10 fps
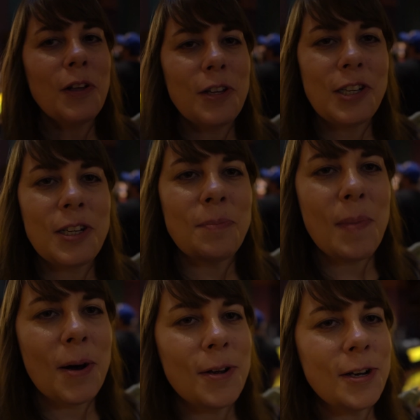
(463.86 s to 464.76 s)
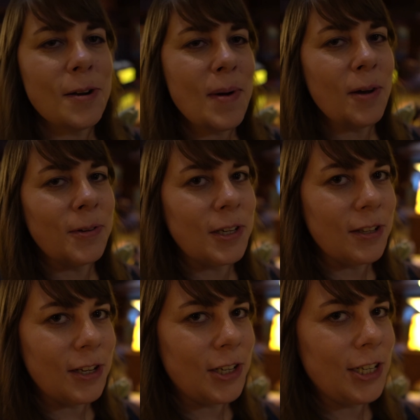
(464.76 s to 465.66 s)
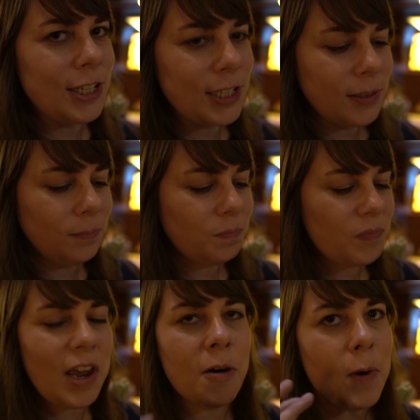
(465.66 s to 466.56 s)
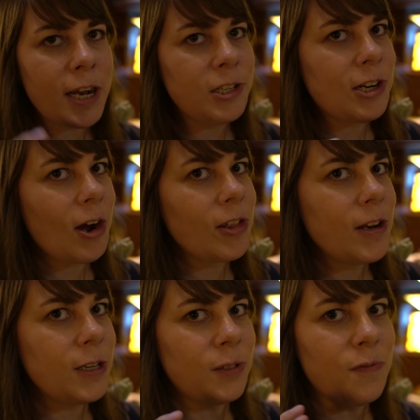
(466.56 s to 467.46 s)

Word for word: This is melt in your mouth delicious. That white chocolate is